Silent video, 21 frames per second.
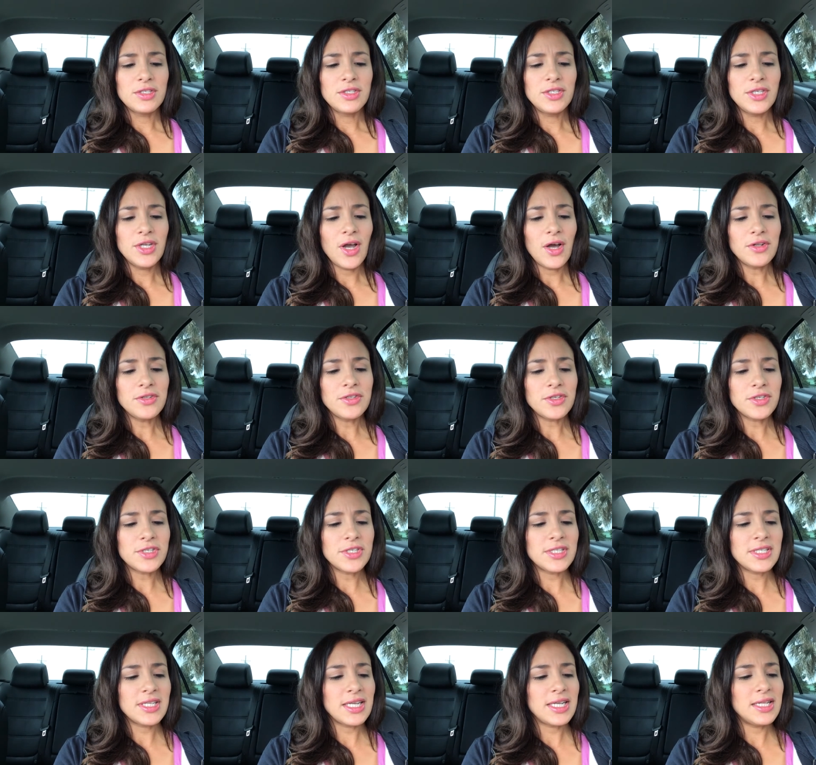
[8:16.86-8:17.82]
Do you
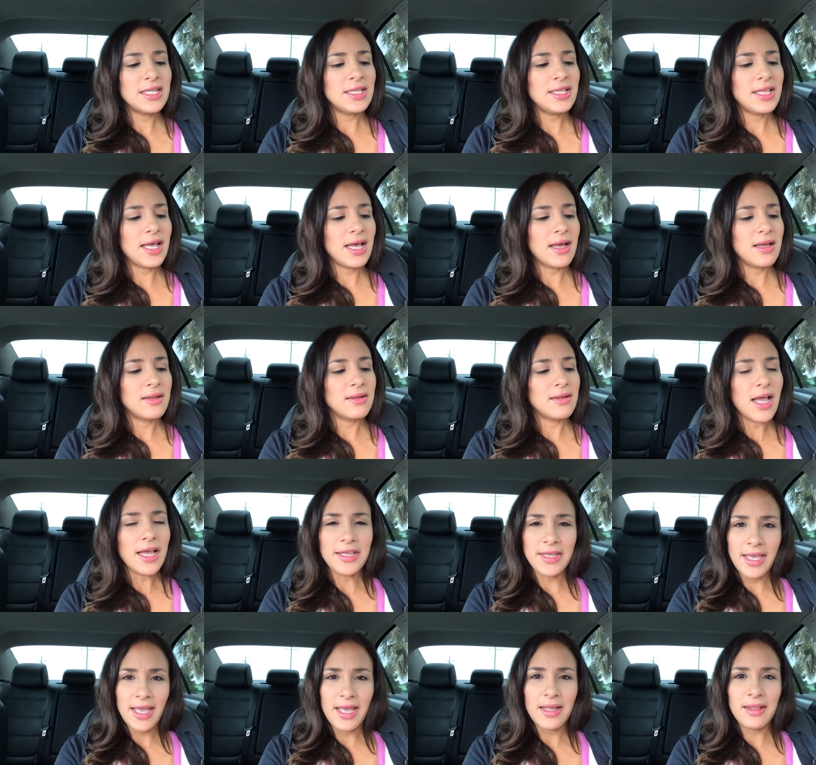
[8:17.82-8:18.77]
understand that,
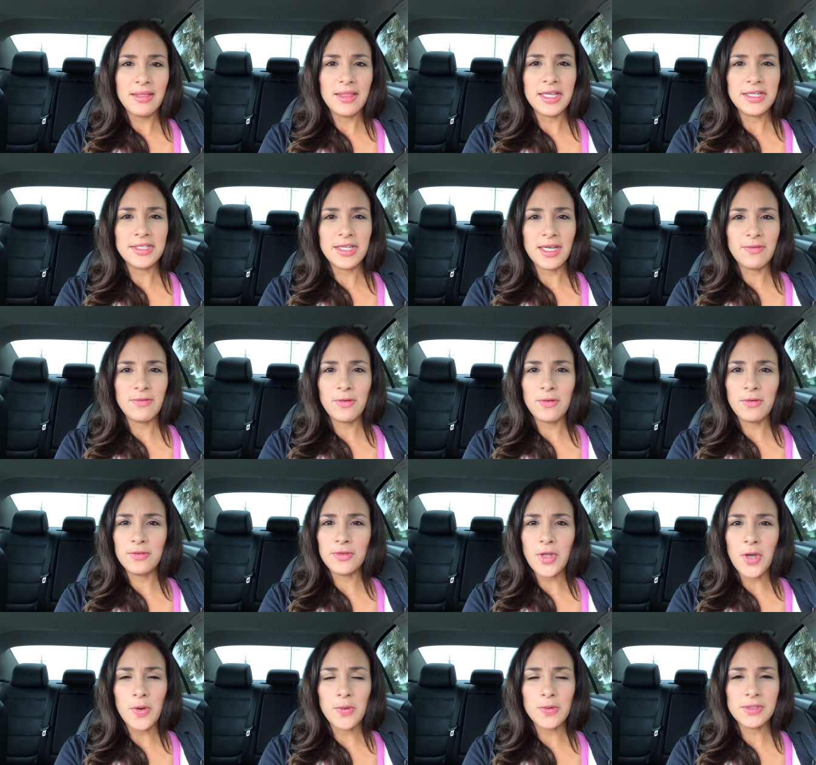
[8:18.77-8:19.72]
again, the devil
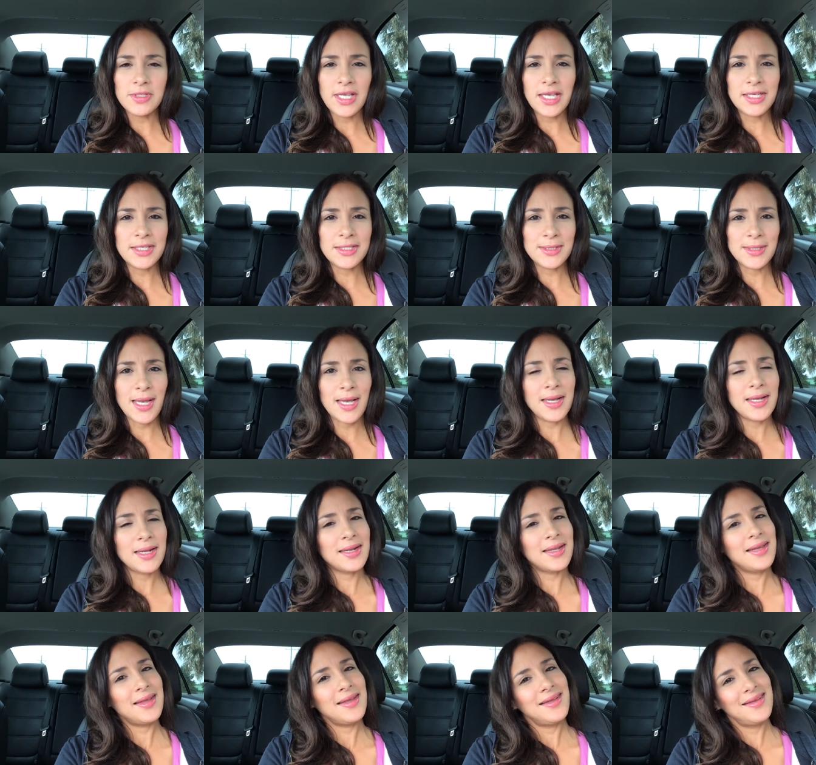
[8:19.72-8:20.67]
knows
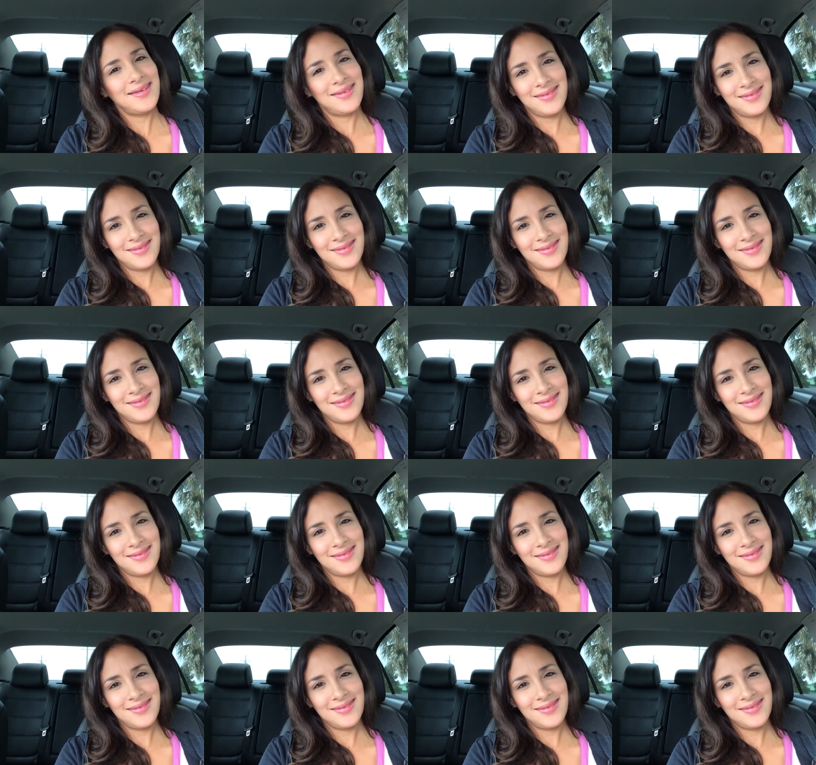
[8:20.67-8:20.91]
exactly